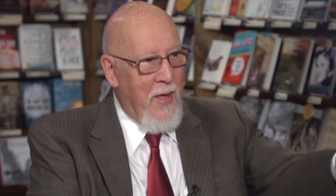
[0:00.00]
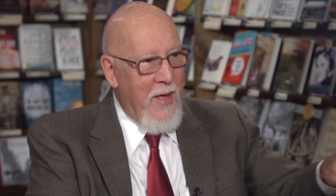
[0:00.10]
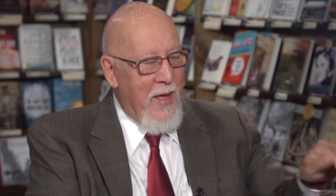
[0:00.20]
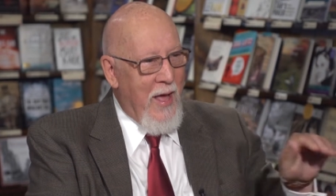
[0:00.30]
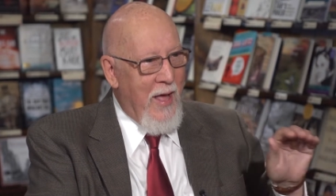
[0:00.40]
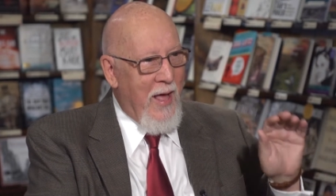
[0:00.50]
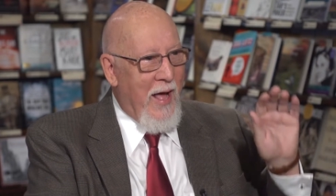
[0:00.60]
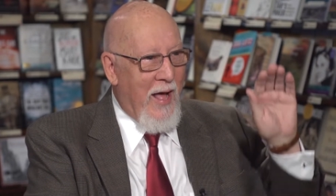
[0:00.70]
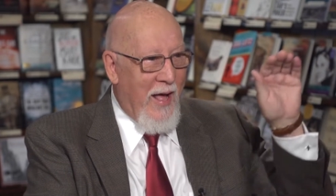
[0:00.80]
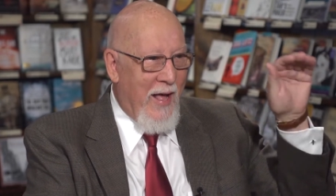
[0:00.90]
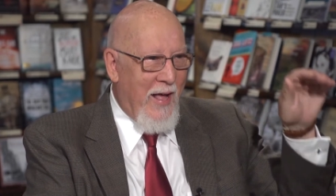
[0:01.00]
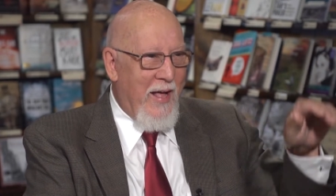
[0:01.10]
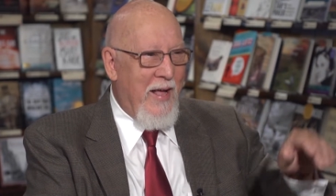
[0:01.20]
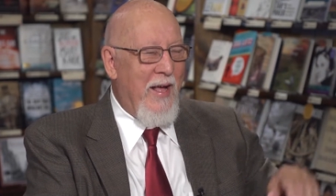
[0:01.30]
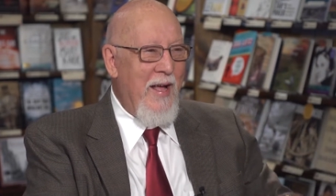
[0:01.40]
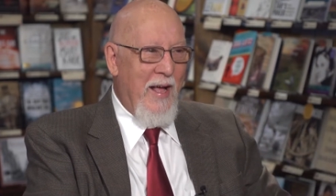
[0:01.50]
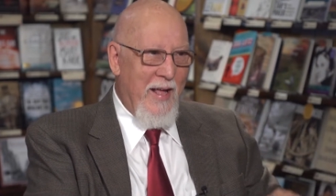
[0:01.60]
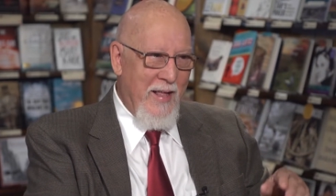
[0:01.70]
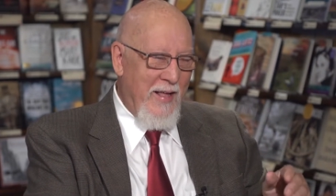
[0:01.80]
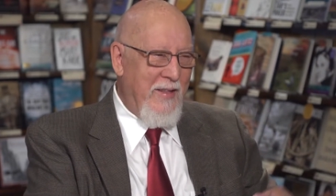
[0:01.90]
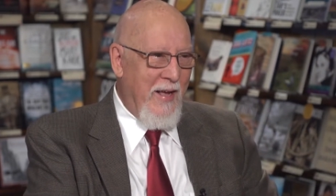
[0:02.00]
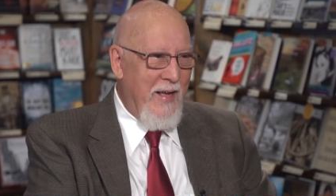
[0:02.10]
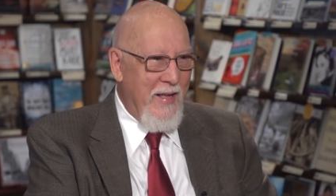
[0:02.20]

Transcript: Yeah. I mean, anybody can